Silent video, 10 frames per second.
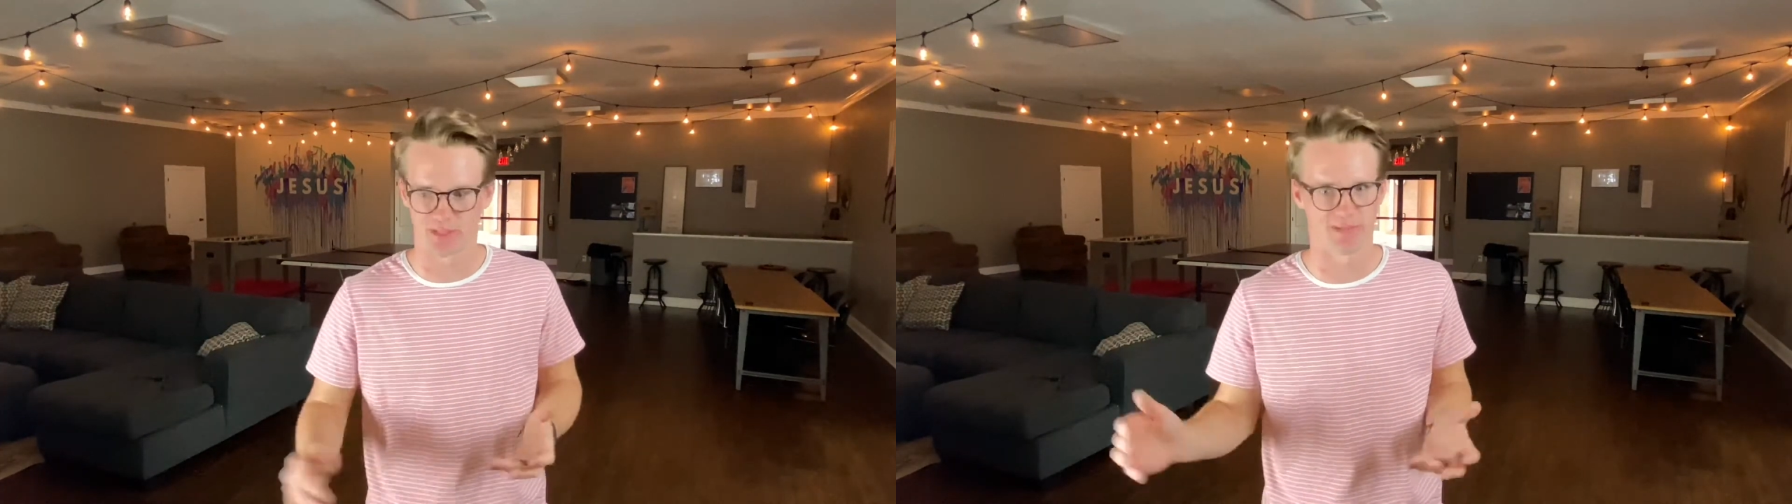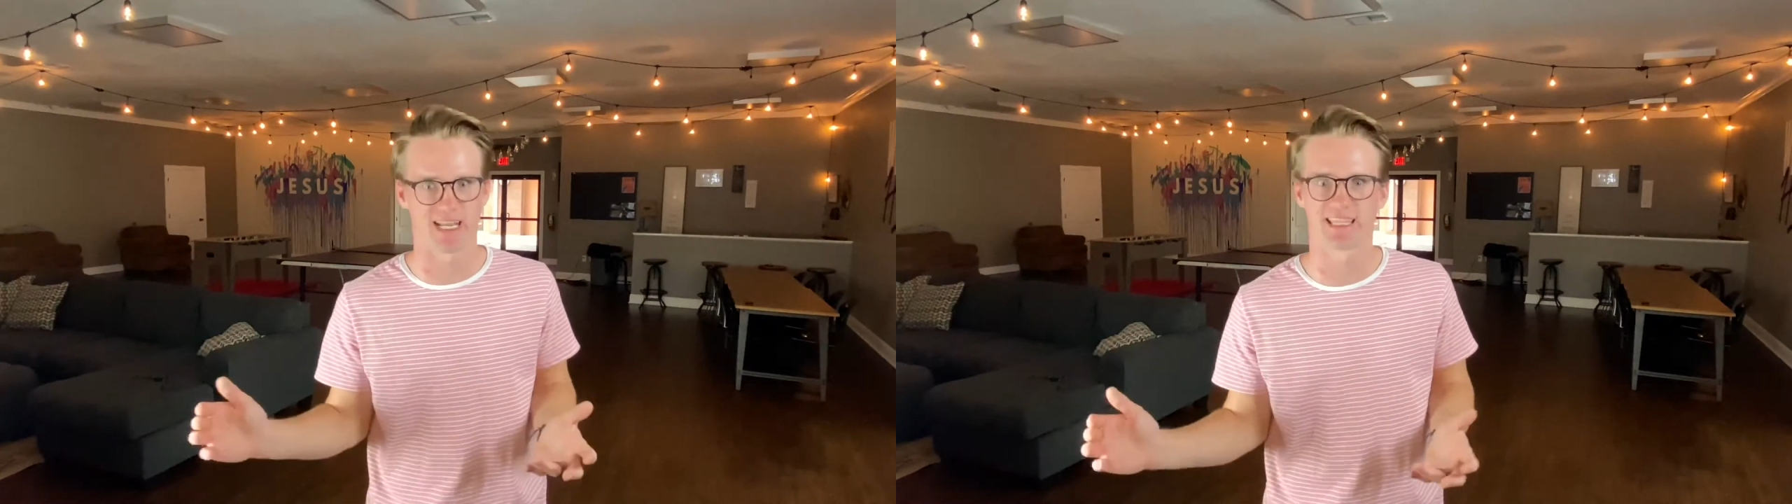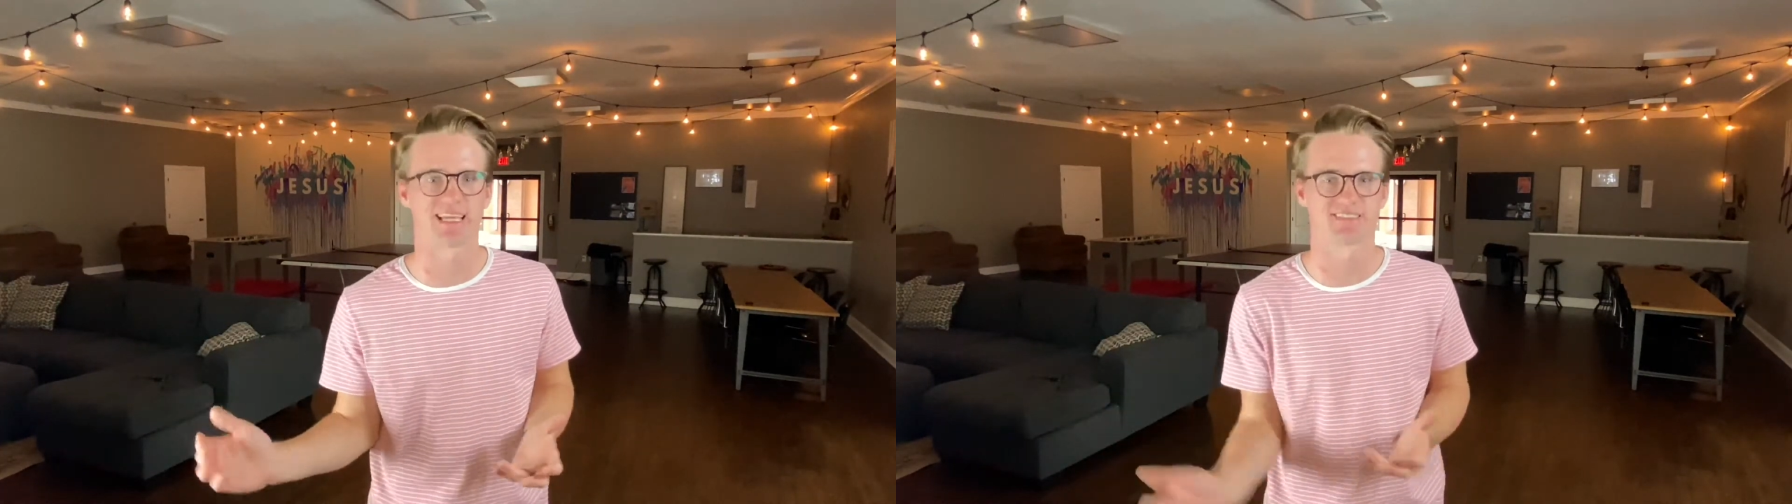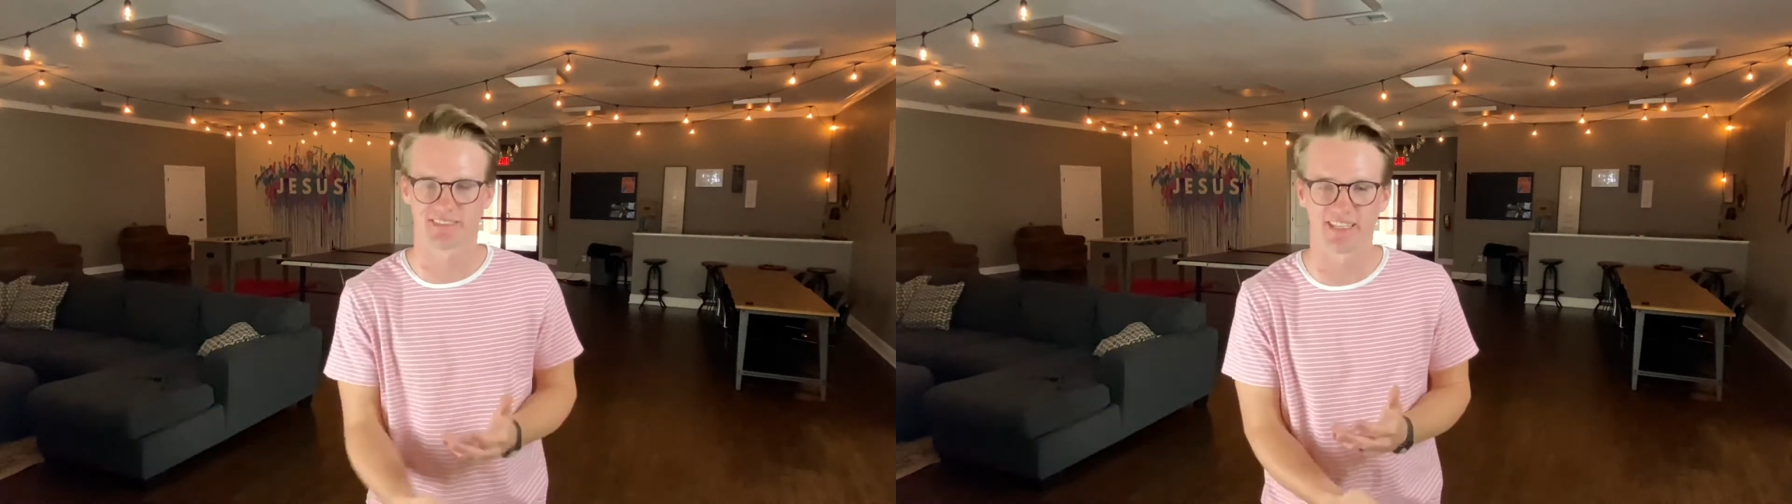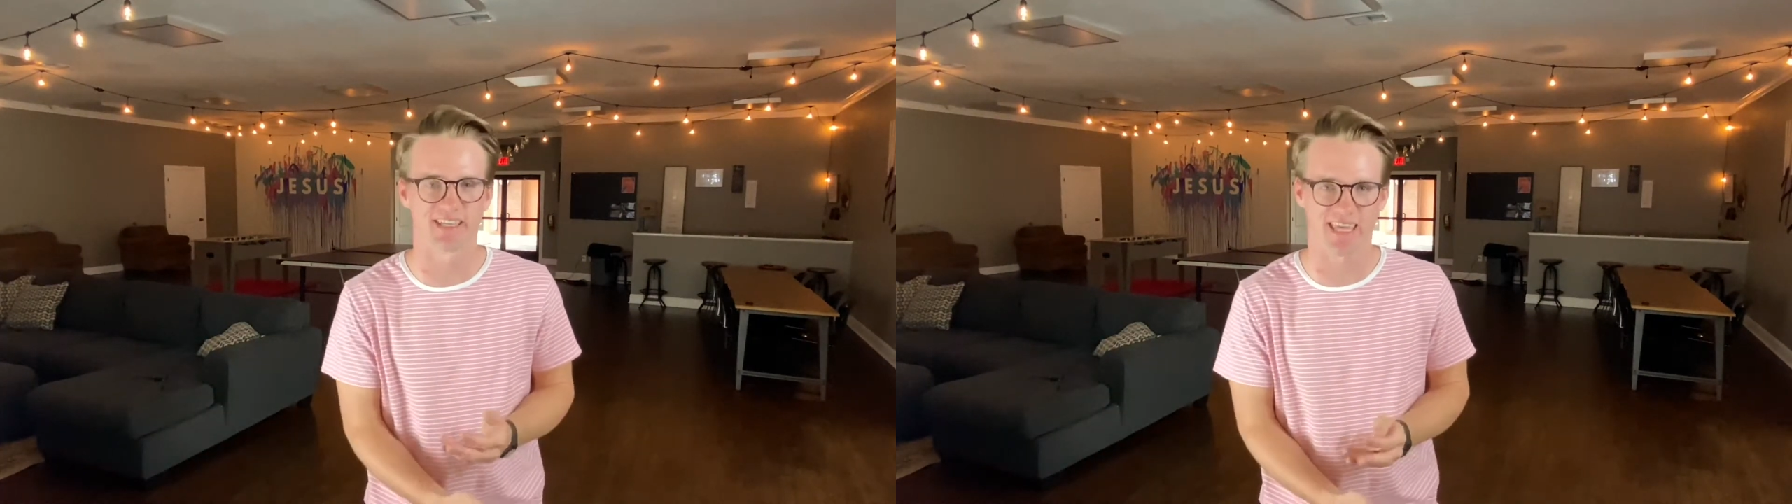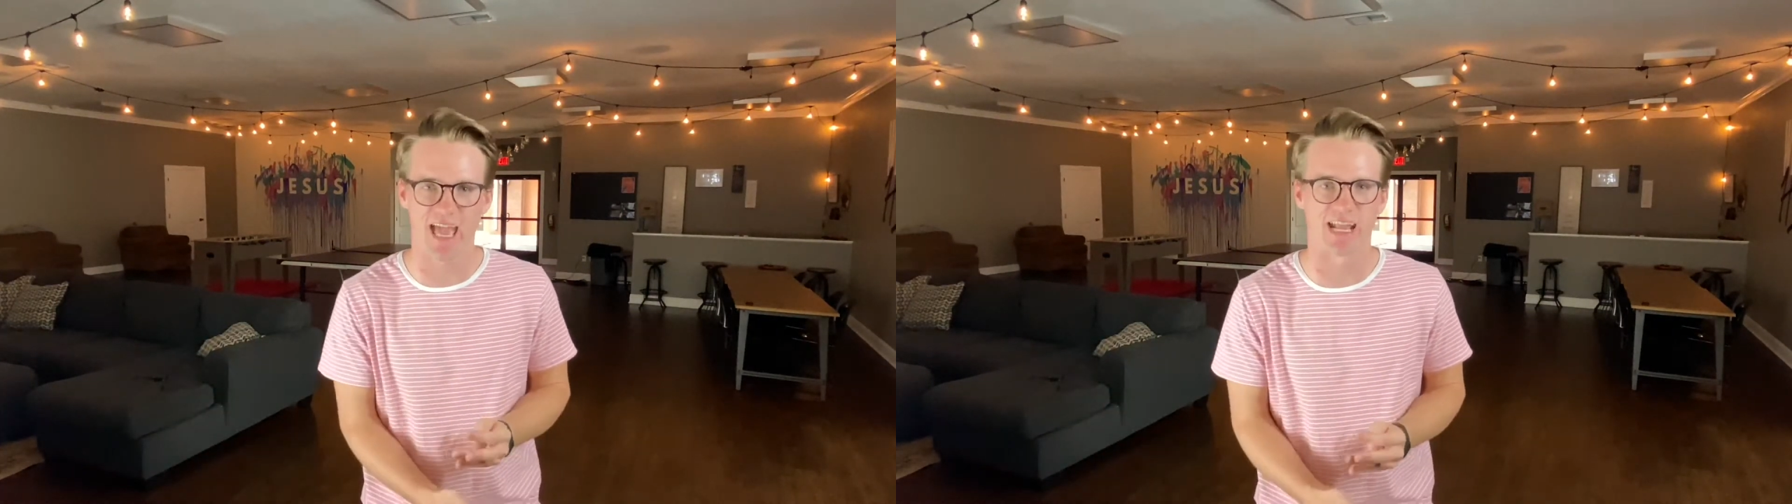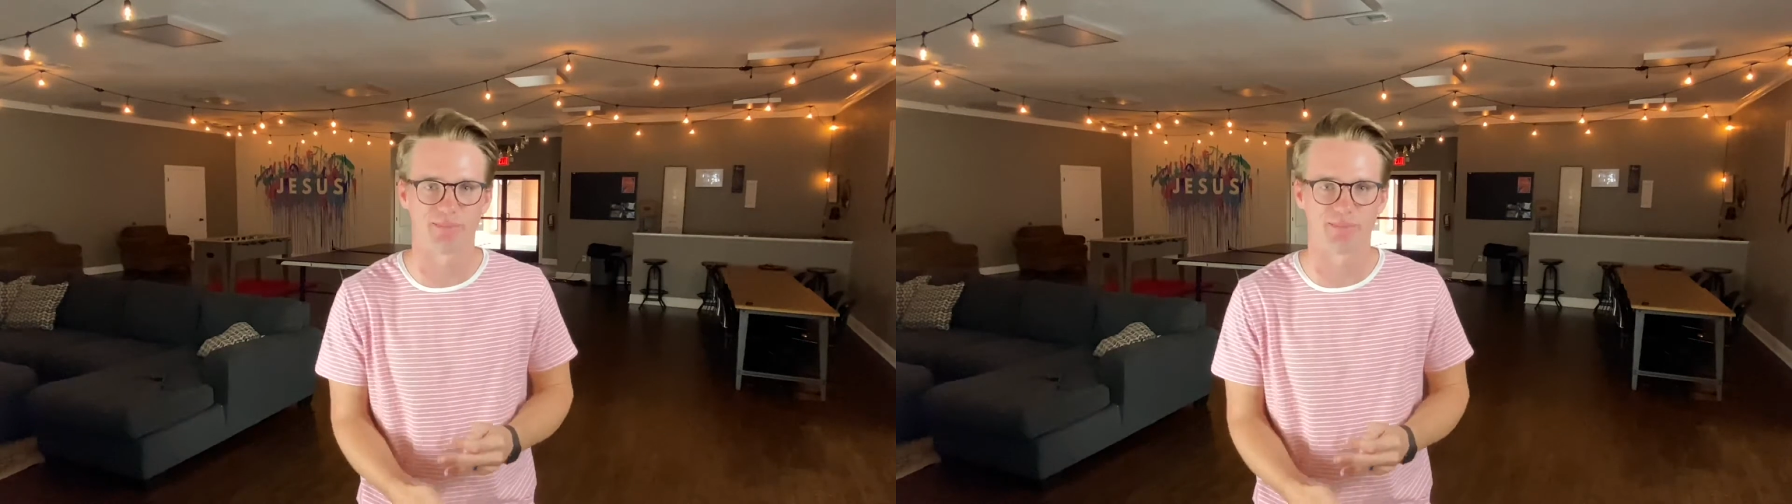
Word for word: somebody had like skinned a cat.